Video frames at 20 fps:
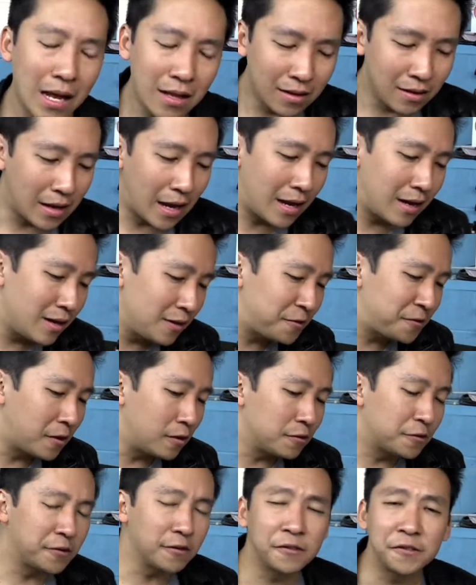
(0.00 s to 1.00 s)
And and it's
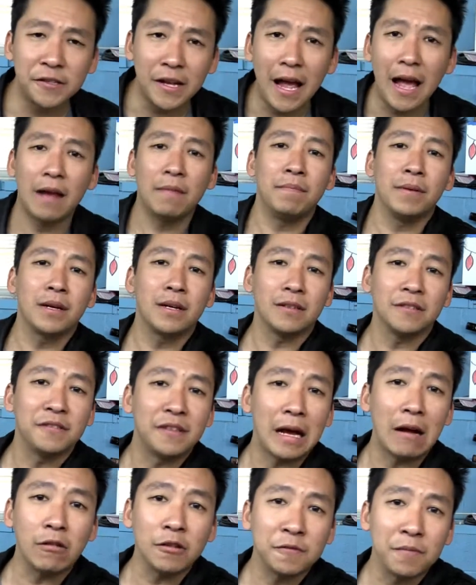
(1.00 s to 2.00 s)
also sad because
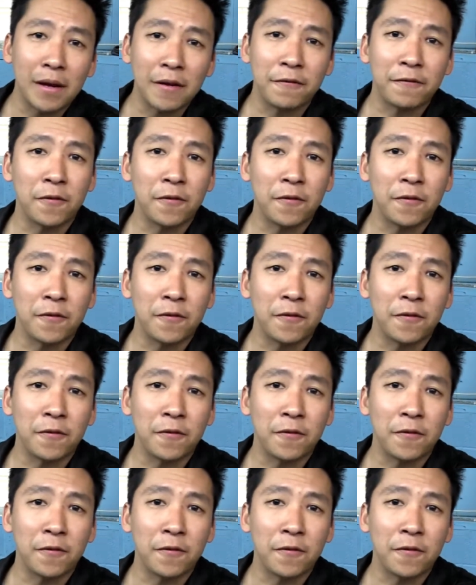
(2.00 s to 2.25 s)
that was my